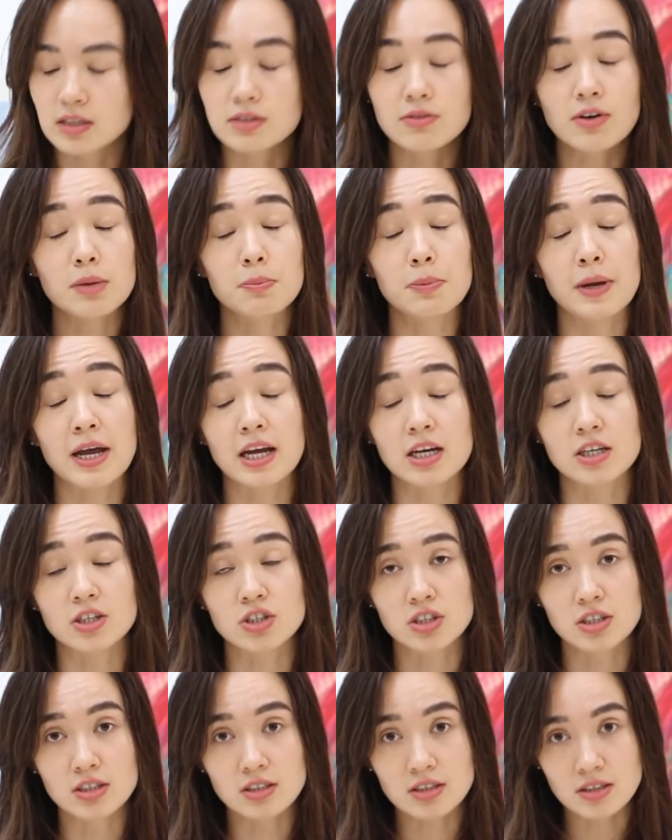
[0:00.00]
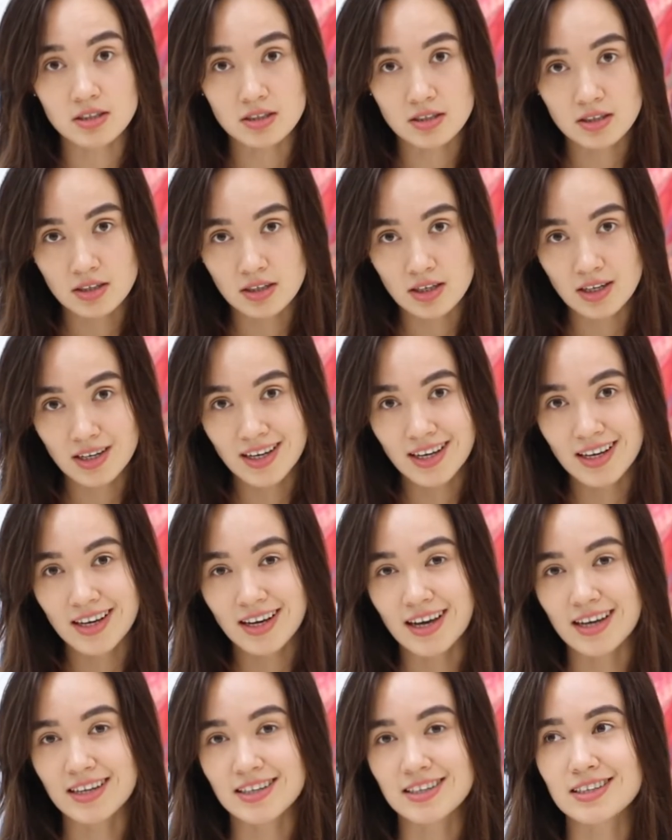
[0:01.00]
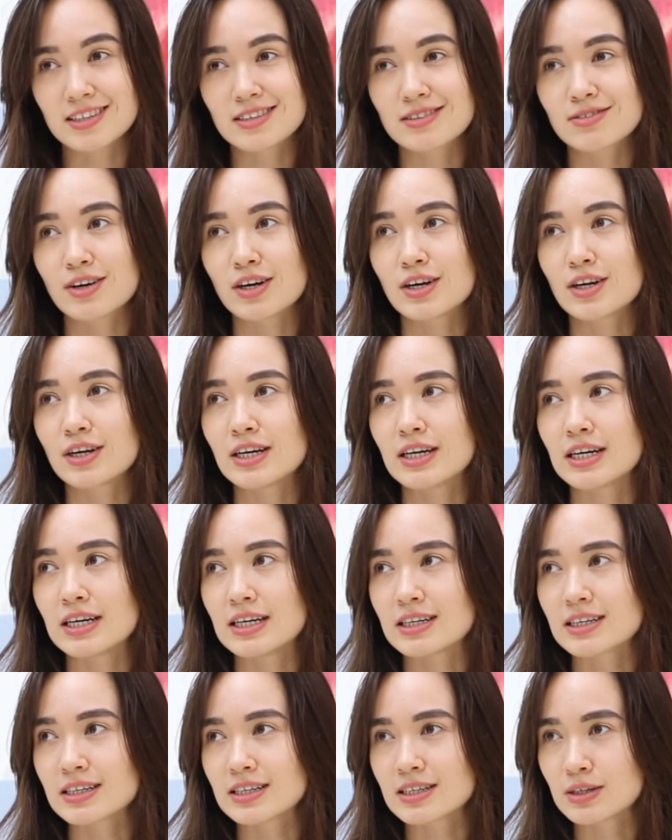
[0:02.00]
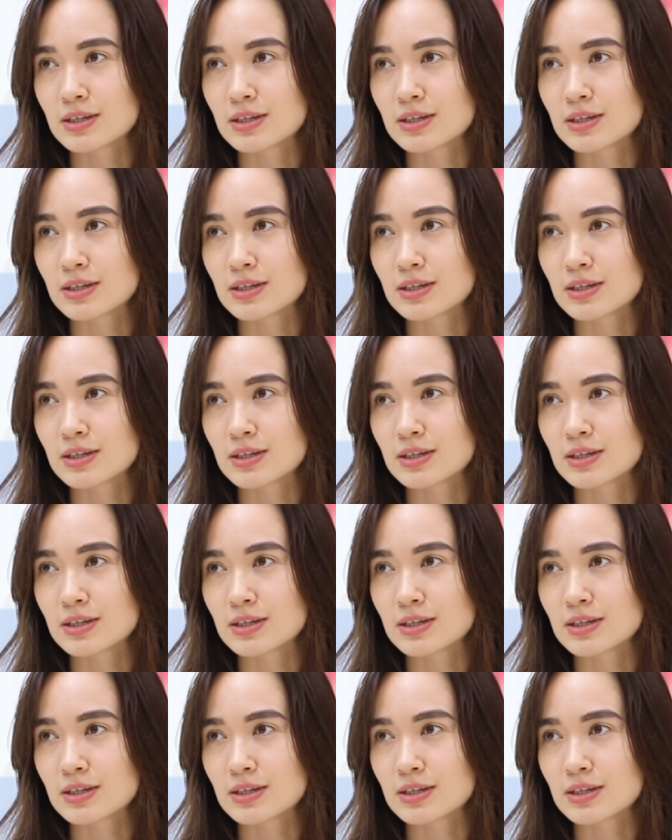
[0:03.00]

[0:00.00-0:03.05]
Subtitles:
He's very patient, and he's very,